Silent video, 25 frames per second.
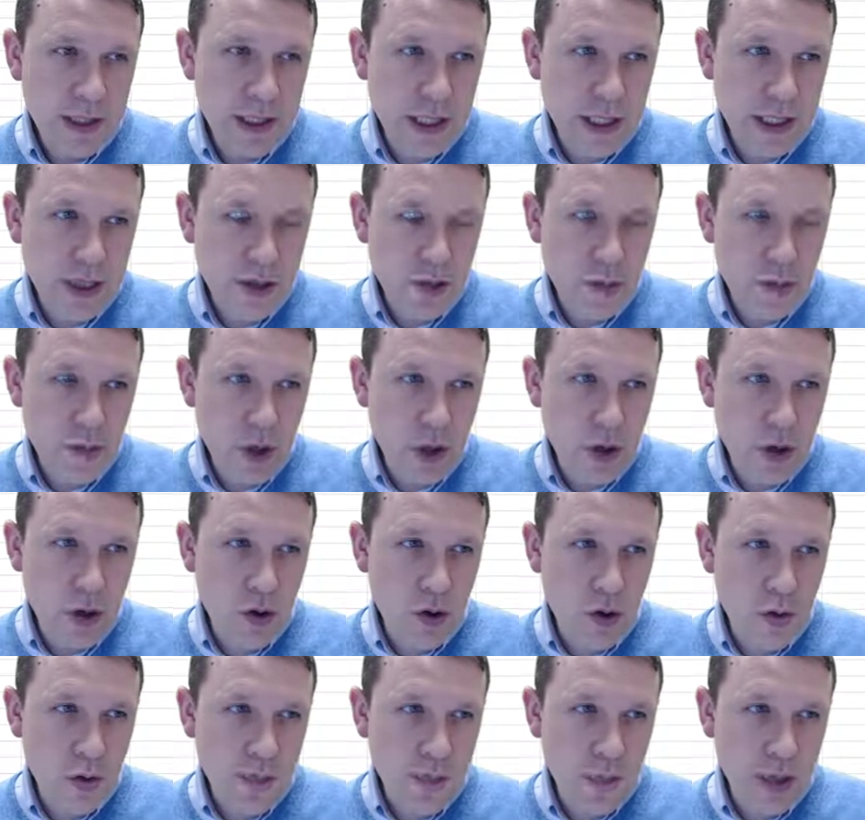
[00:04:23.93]
Select the
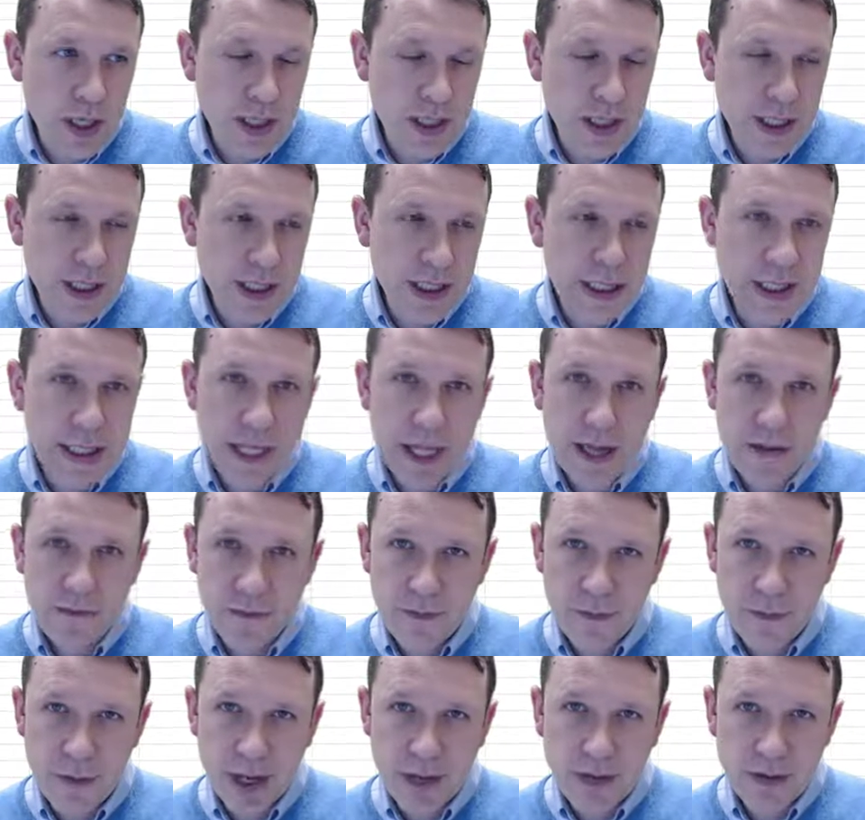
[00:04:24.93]
row by clicking the
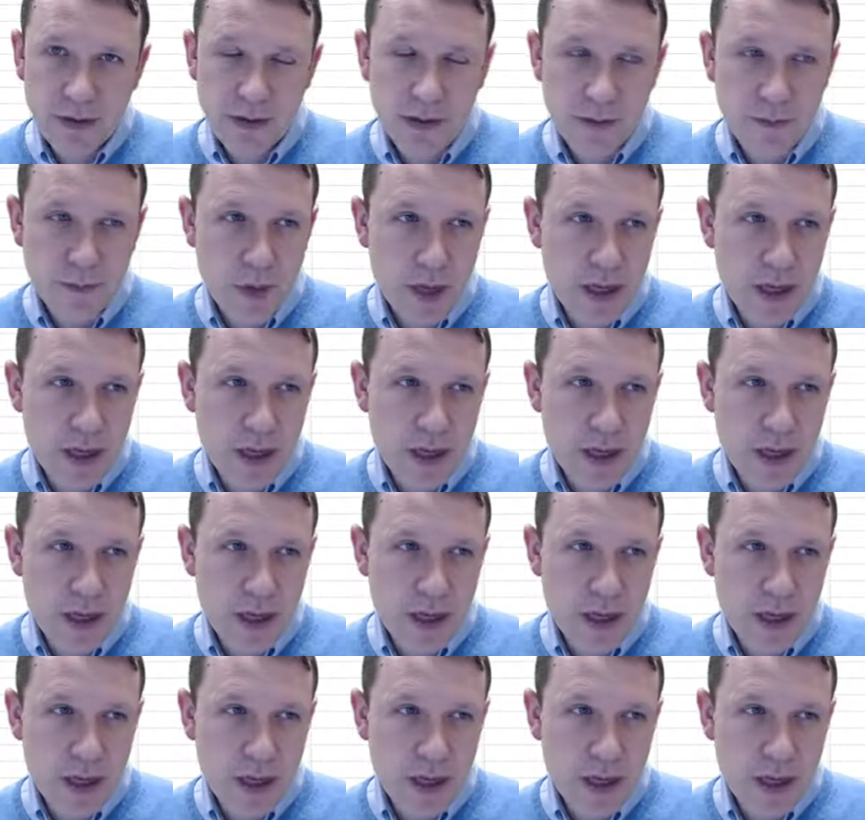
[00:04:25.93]
left mouse